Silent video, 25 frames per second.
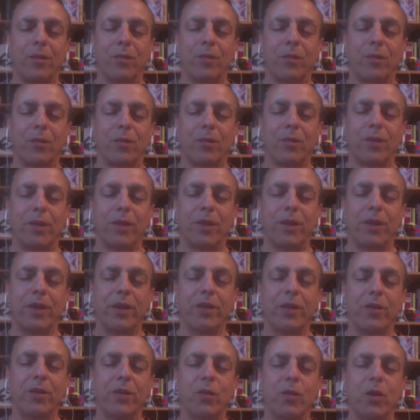Breathing in,
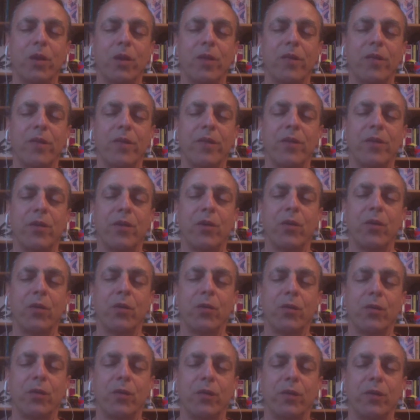aware of the
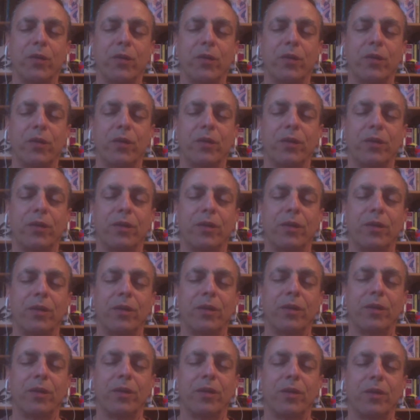nose,
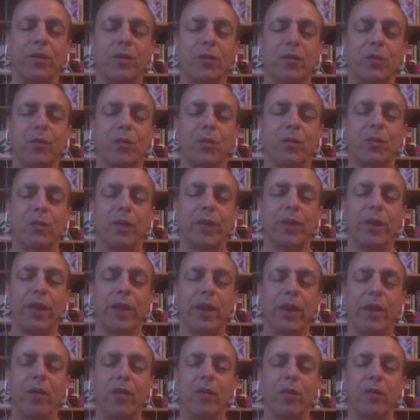breathing
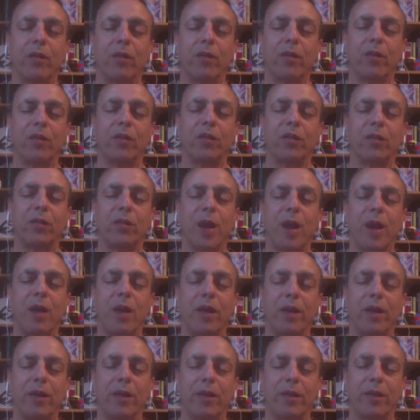out,
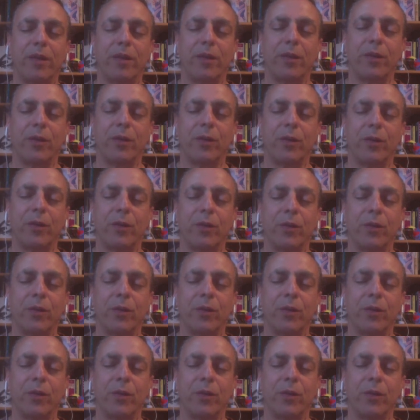smiling to the nose.